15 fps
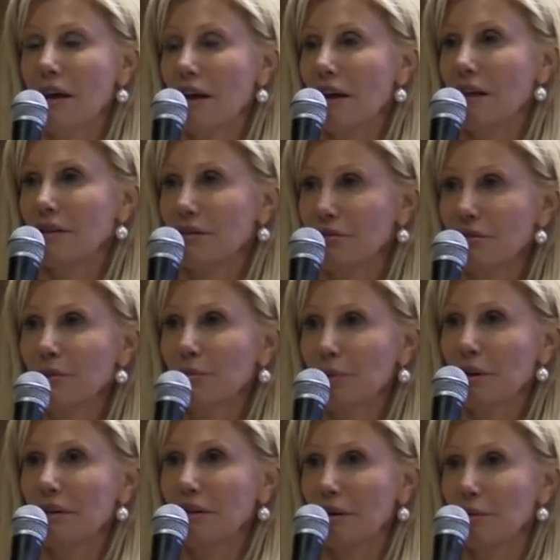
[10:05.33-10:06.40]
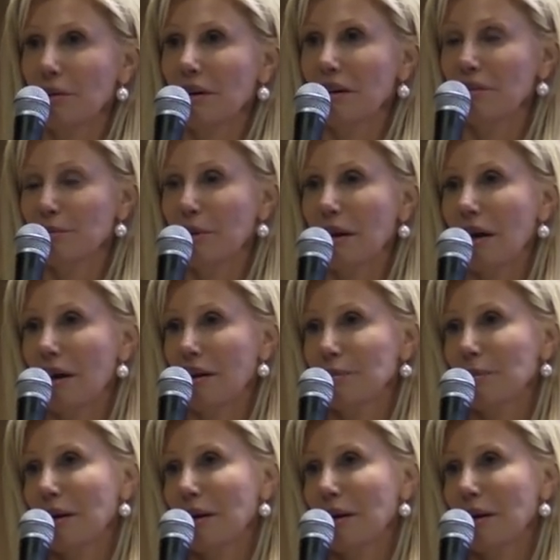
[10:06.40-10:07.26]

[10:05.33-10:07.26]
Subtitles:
and the footprint that we leave behind.